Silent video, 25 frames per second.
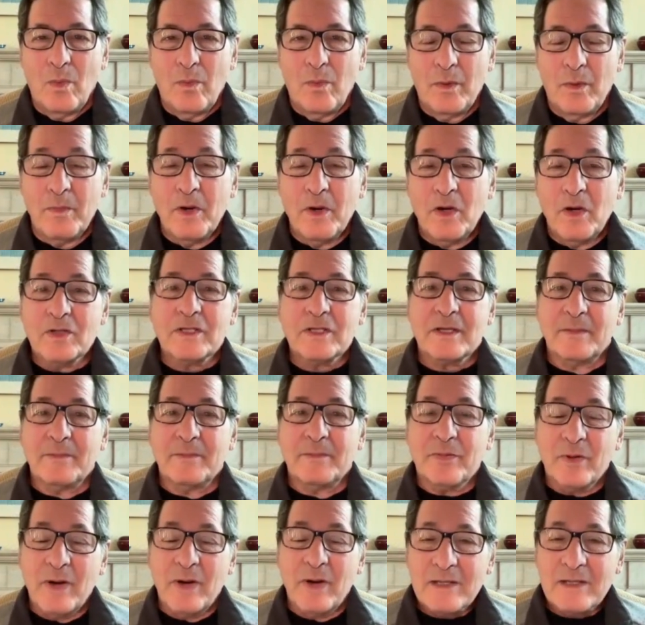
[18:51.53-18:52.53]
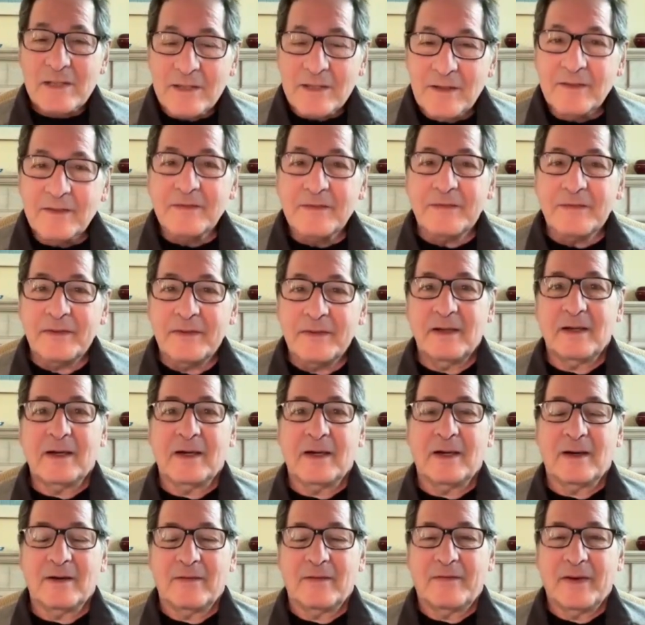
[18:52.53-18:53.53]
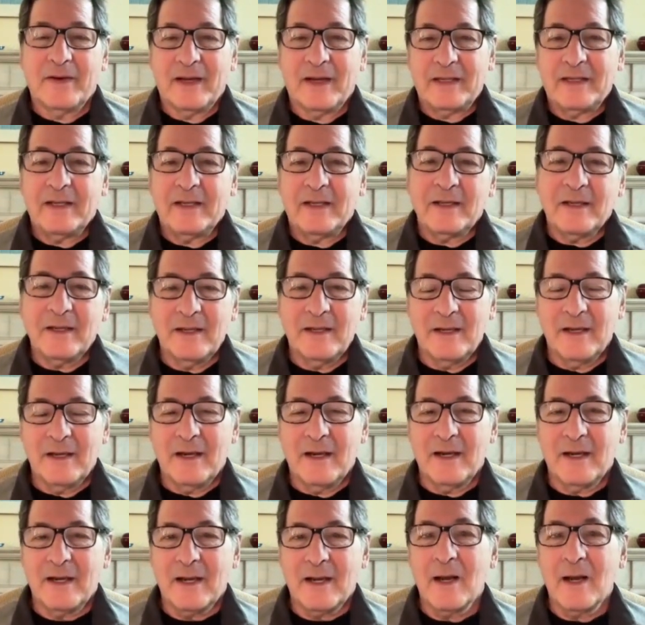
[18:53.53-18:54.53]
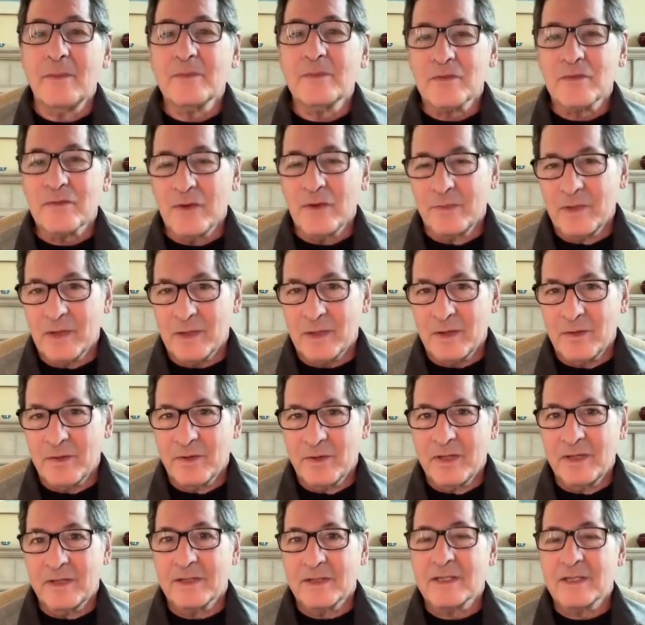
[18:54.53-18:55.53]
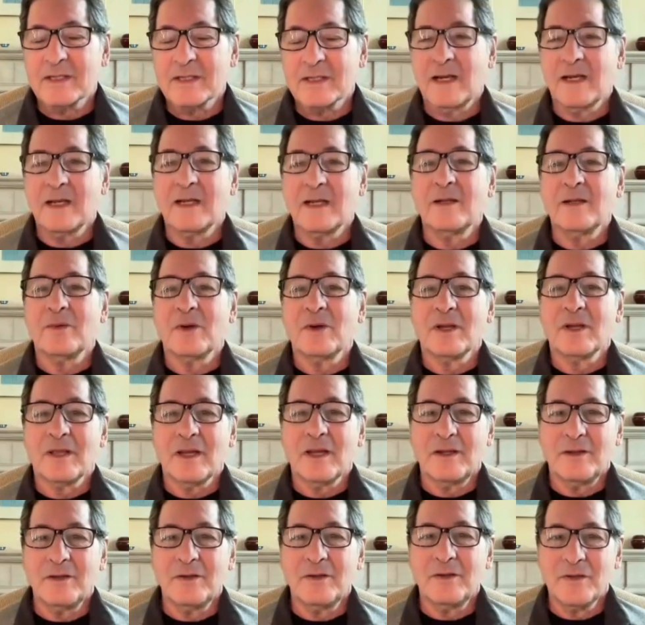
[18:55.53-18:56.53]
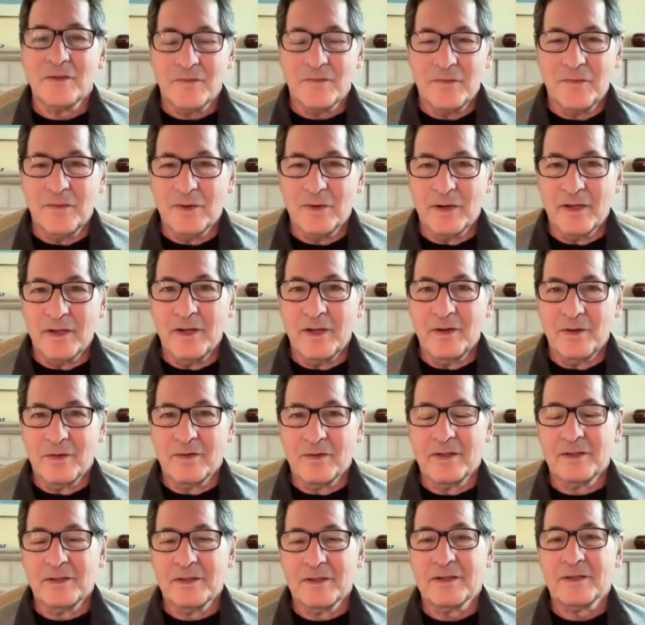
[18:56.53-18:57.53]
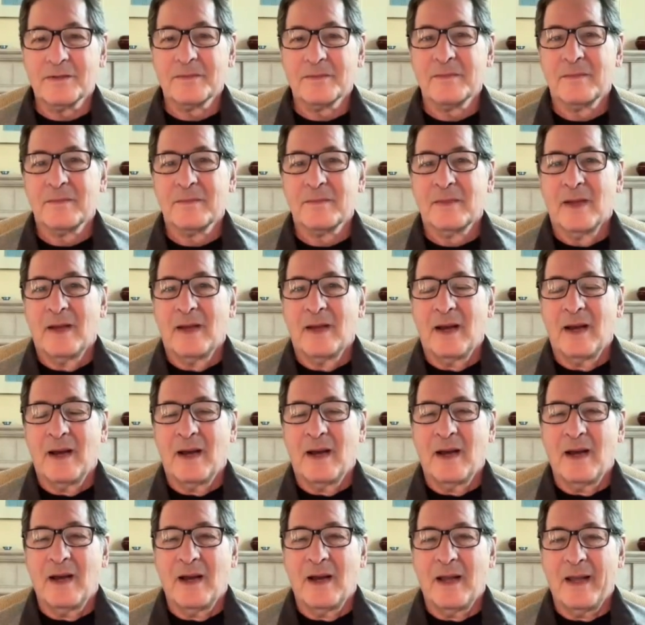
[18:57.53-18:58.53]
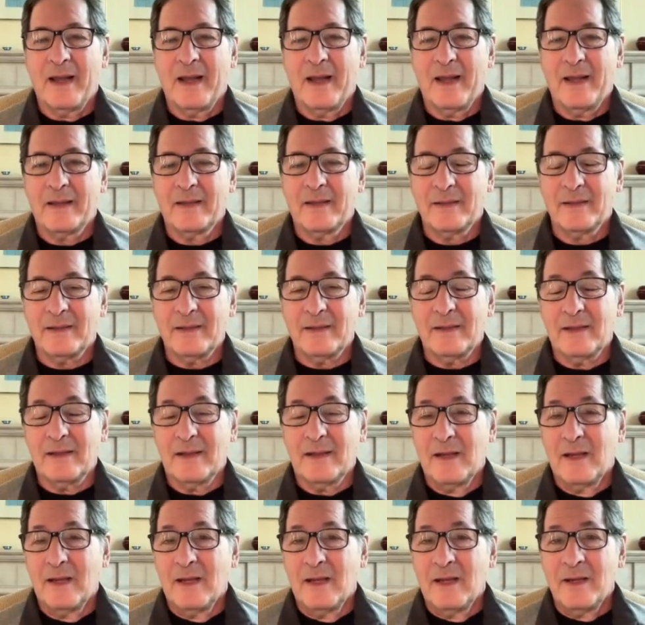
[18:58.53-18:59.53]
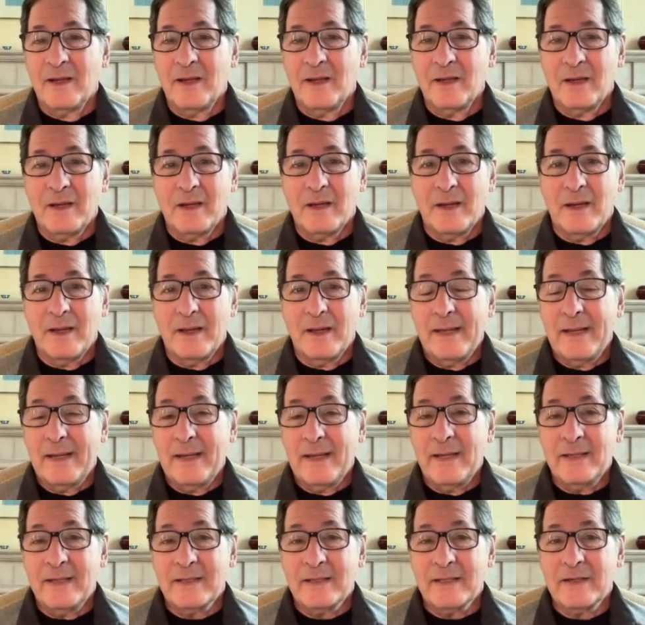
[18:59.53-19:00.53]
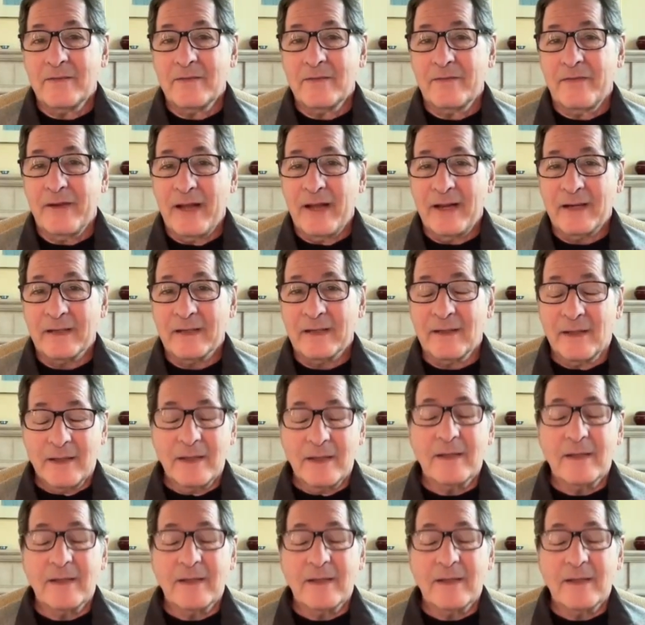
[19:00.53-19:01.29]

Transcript: The most impressive finding comes from the Korean study, where they used 40 odorants. And it is, in fact,